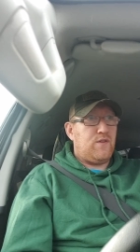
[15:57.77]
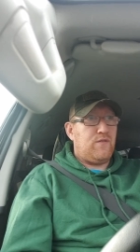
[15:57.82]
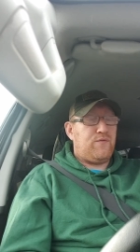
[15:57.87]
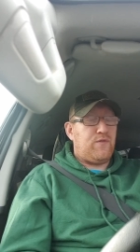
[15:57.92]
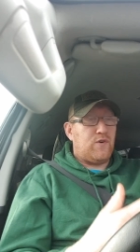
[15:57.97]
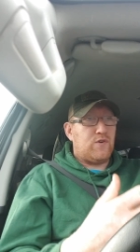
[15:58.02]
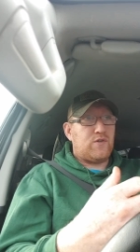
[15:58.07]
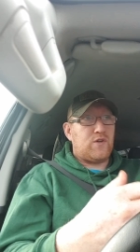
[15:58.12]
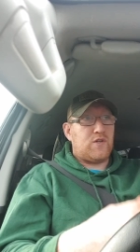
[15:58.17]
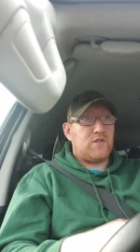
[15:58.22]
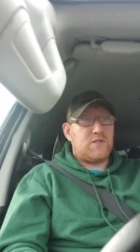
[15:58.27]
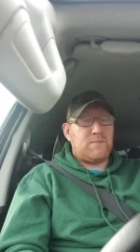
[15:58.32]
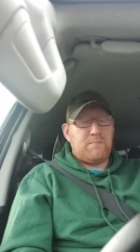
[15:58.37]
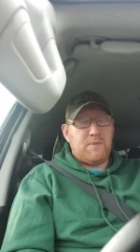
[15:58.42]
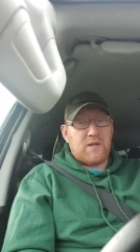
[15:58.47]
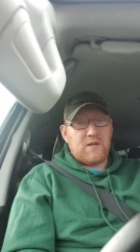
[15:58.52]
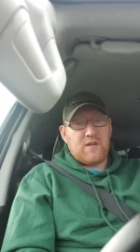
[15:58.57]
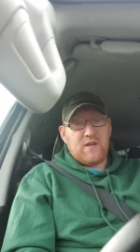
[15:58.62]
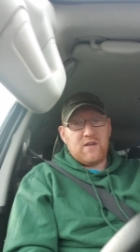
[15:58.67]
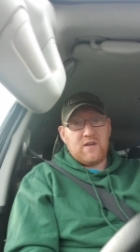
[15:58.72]
photons
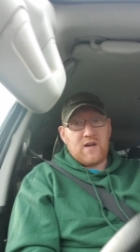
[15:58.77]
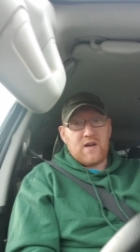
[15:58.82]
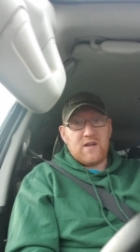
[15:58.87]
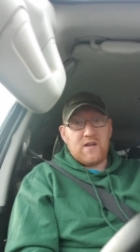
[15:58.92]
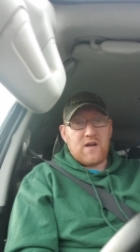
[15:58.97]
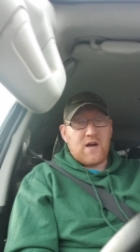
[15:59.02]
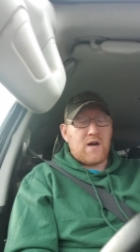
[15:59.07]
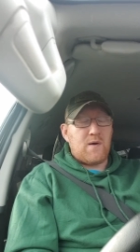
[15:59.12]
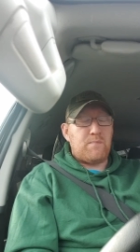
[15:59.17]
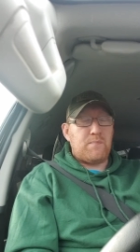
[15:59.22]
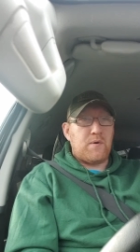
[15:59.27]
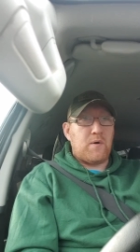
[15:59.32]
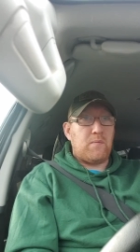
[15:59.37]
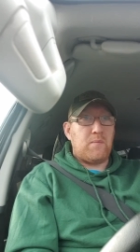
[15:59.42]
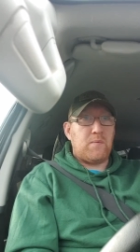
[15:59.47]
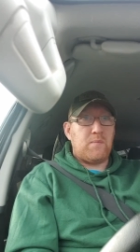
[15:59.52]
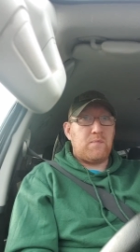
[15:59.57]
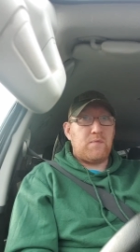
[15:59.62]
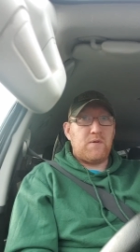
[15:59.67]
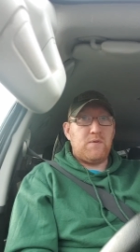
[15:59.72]
built-in IR
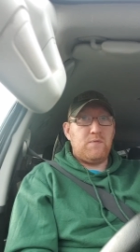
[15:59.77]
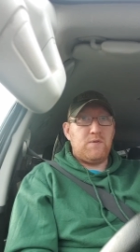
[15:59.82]
probably